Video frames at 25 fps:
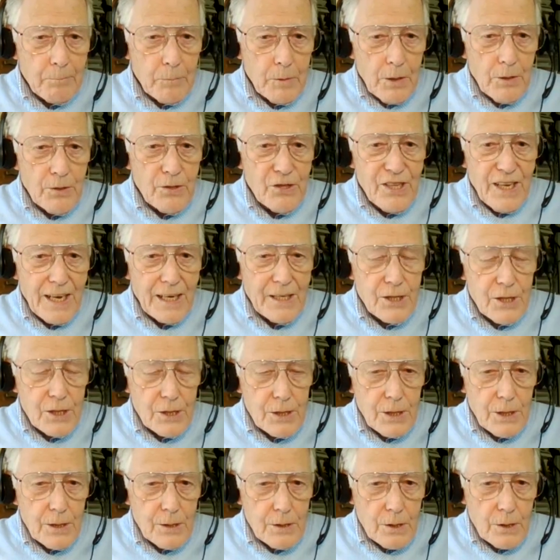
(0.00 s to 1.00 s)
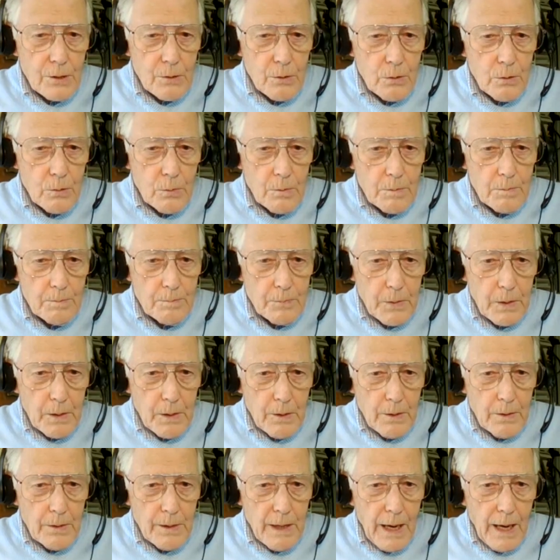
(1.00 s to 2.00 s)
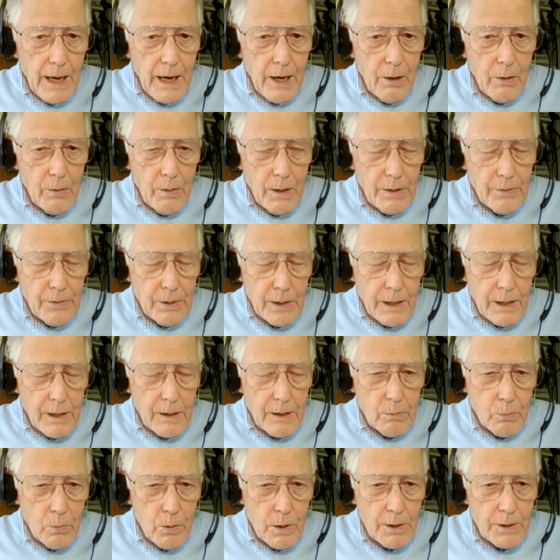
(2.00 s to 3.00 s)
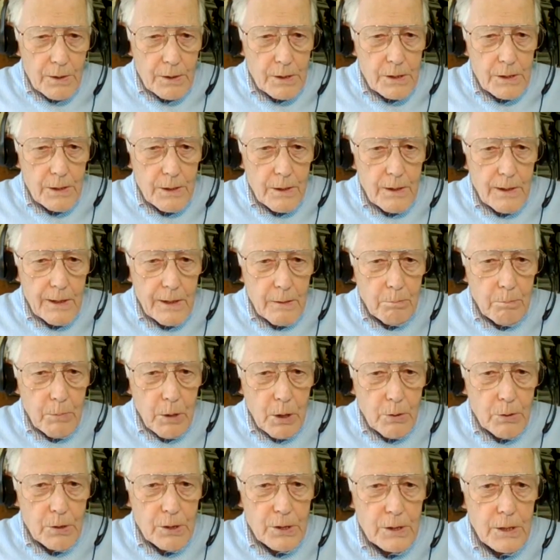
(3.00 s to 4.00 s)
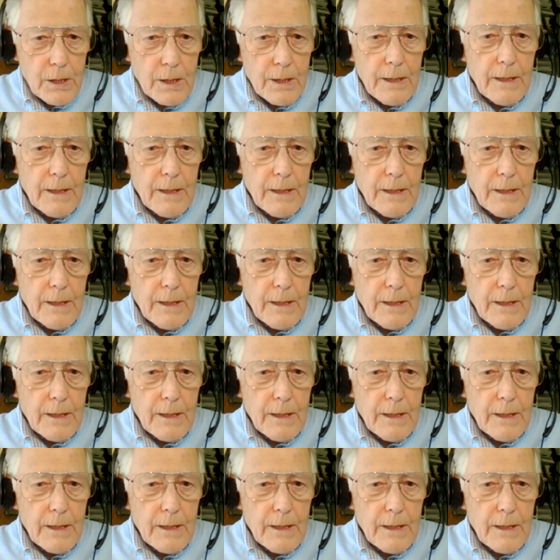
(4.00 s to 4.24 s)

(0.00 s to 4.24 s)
condensed into an hour, I think it was at most,